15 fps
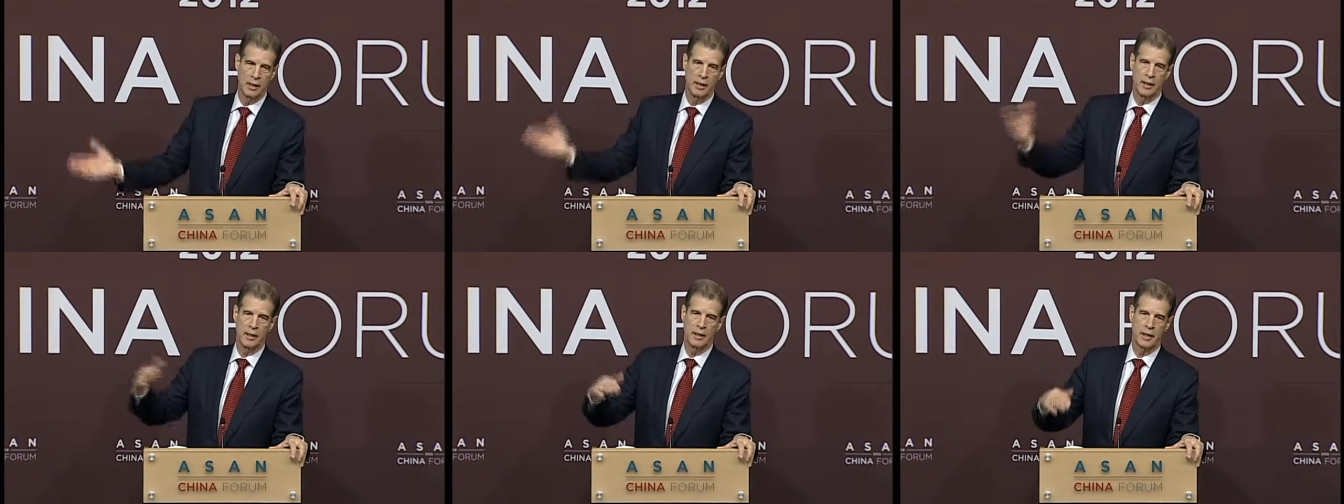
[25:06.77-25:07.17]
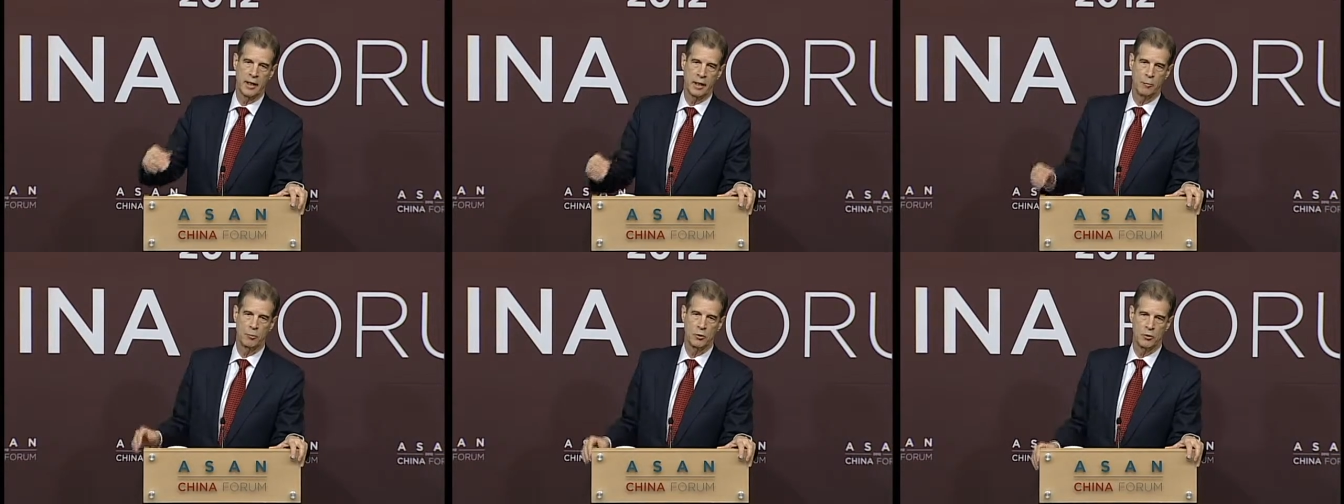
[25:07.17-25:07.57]
In
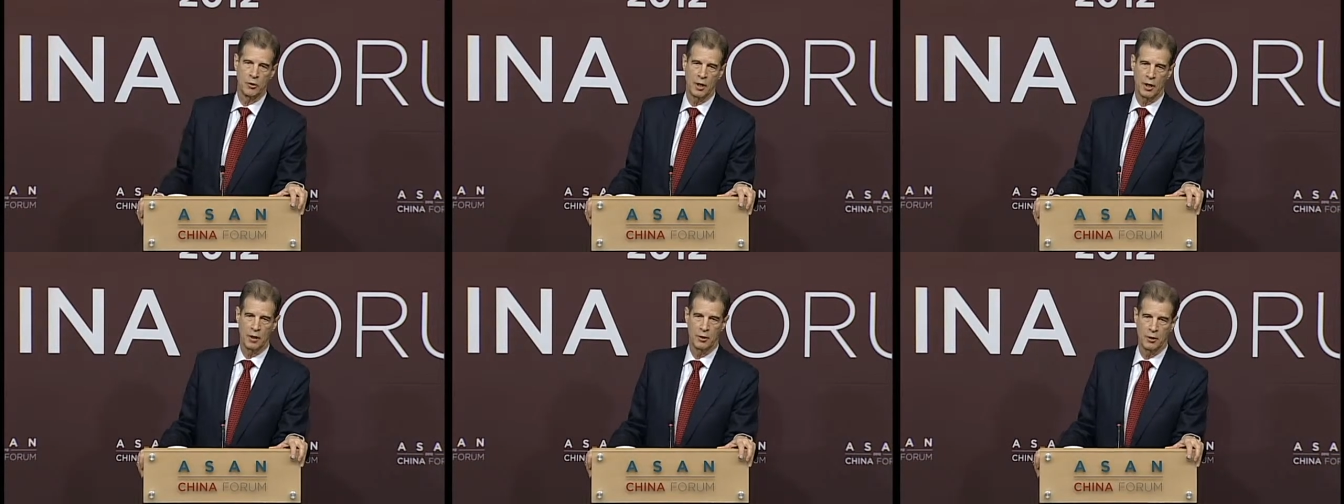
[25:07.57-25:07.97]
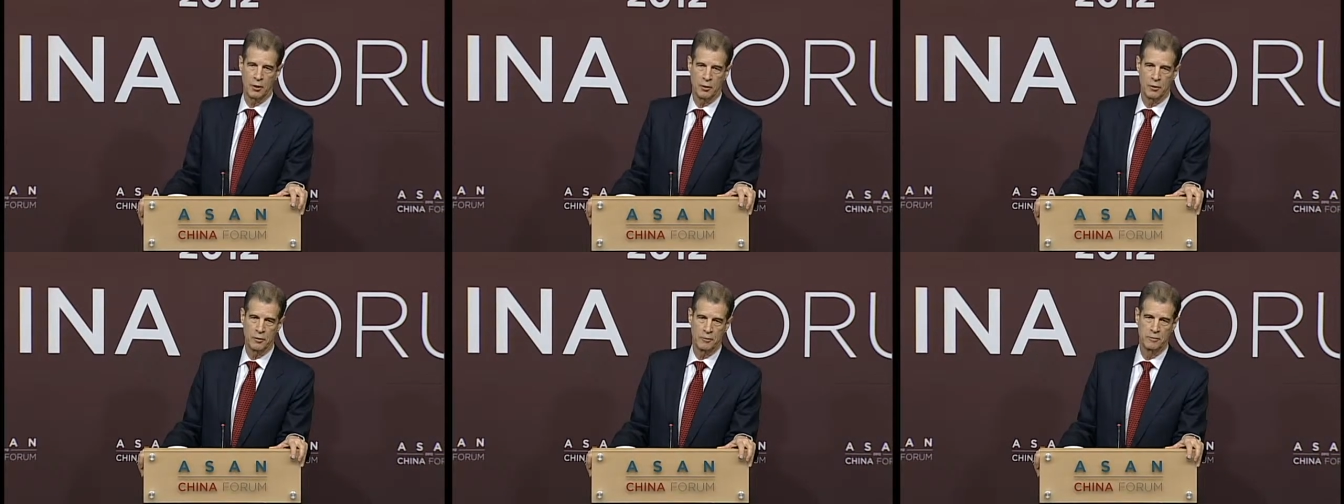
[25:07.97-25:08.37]
came
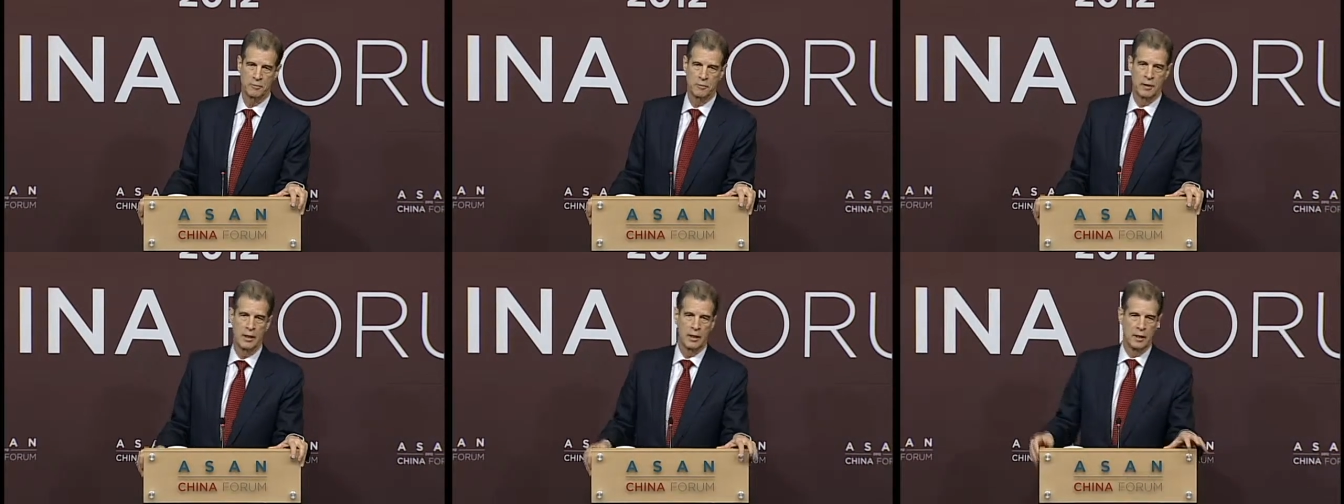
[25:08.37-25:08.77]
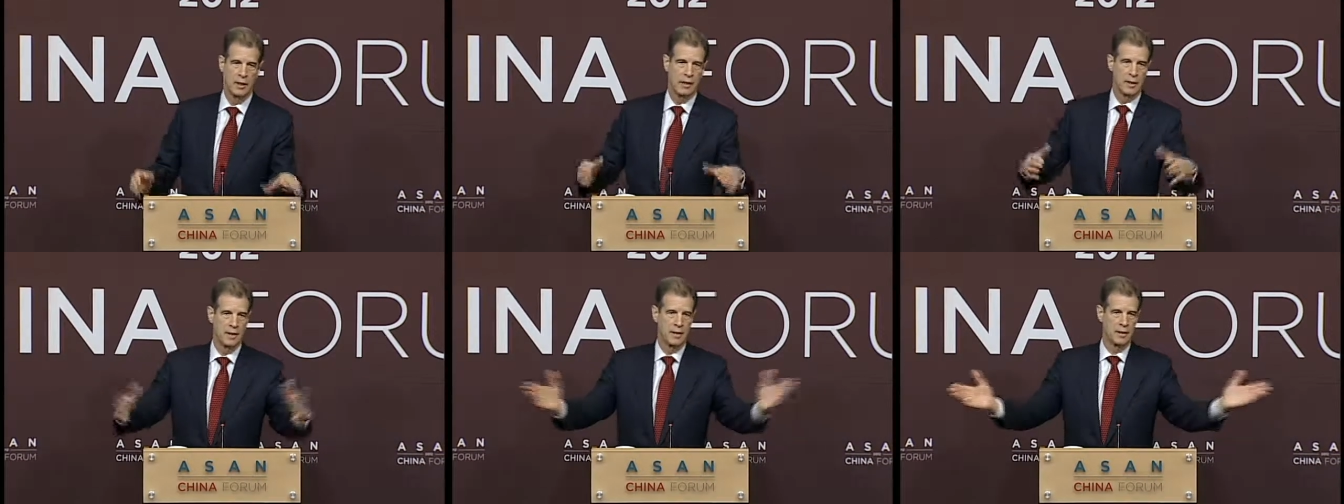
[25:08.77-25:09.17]
Suharto,
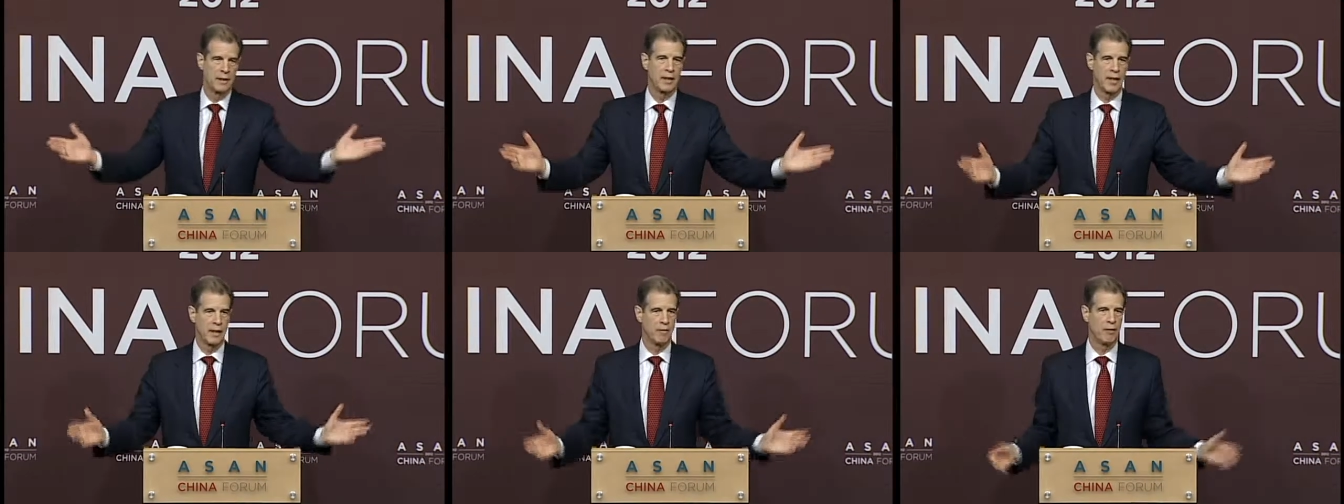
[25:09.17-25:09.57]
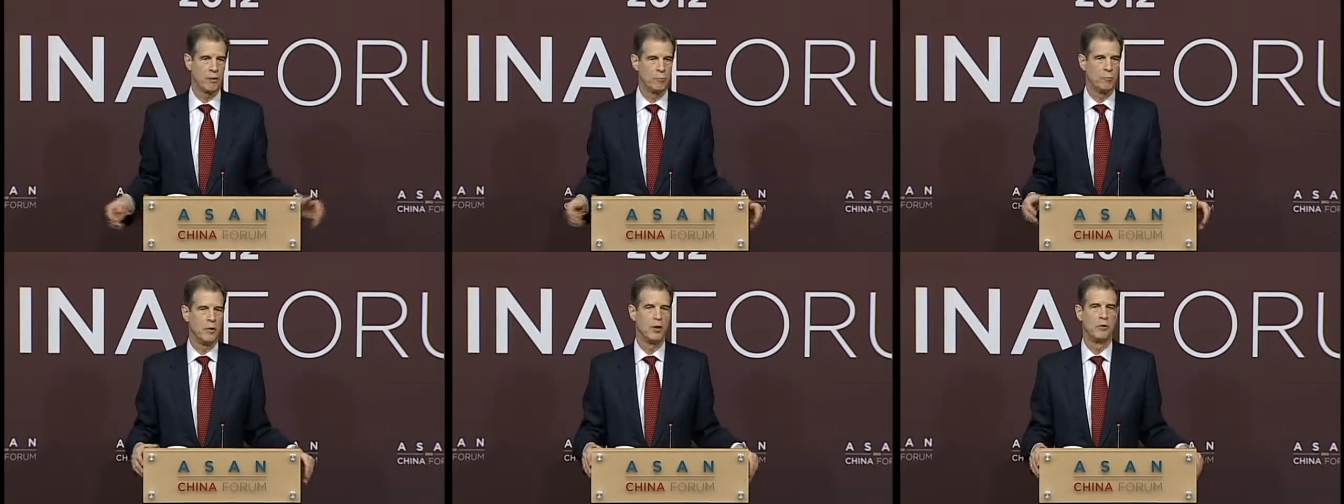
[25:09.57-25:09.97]
gave up
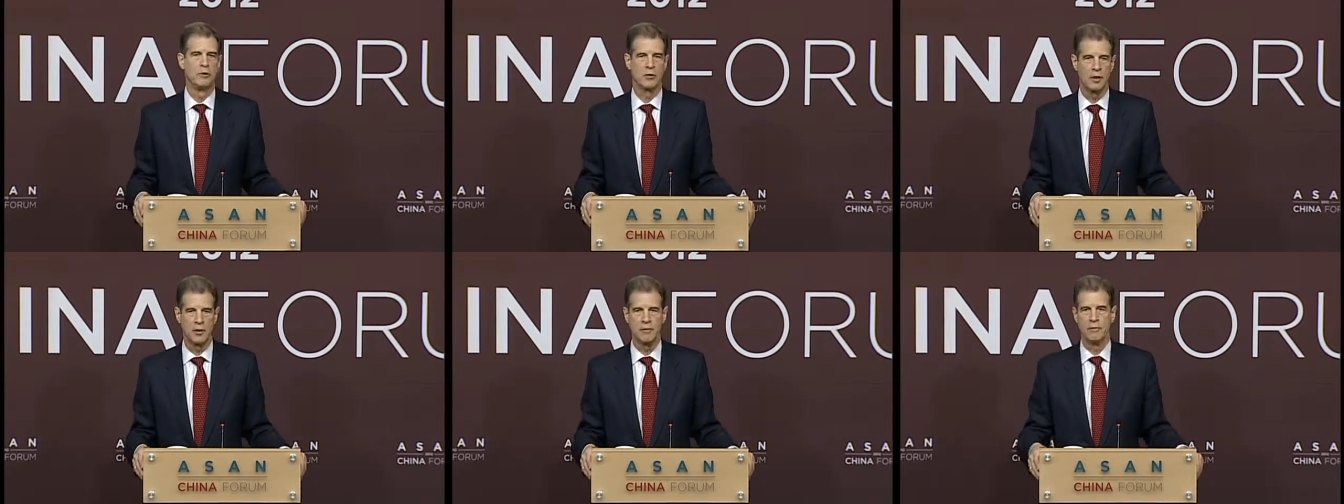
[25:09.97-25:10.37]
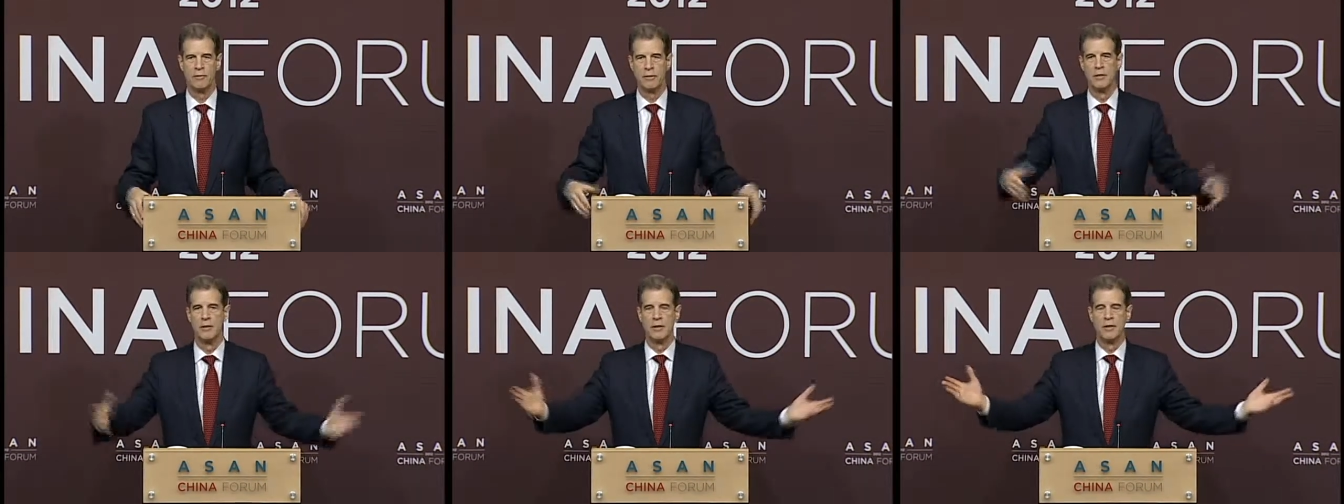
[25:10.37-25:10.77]
most of